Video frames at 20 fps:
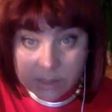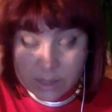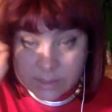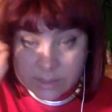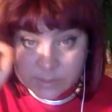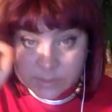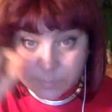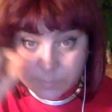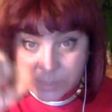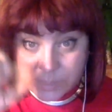
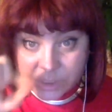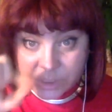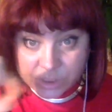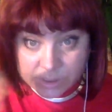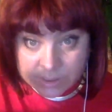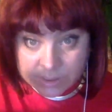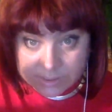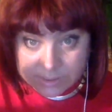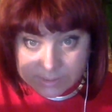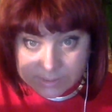especially
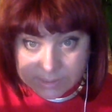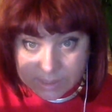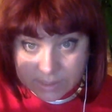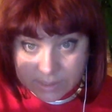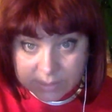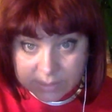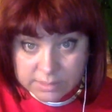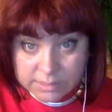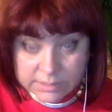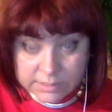
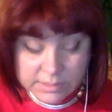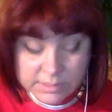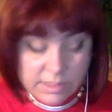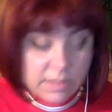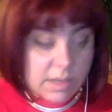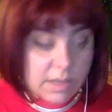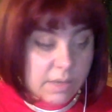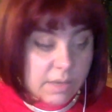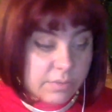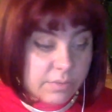exactly the
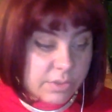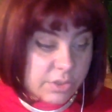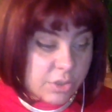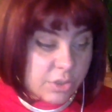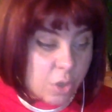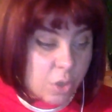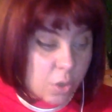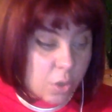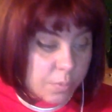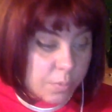sting of the
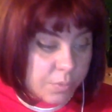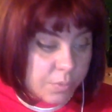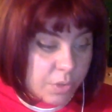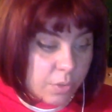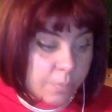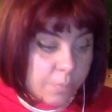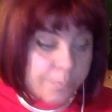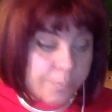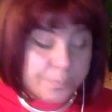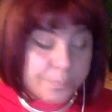
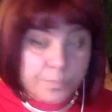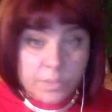scorpion.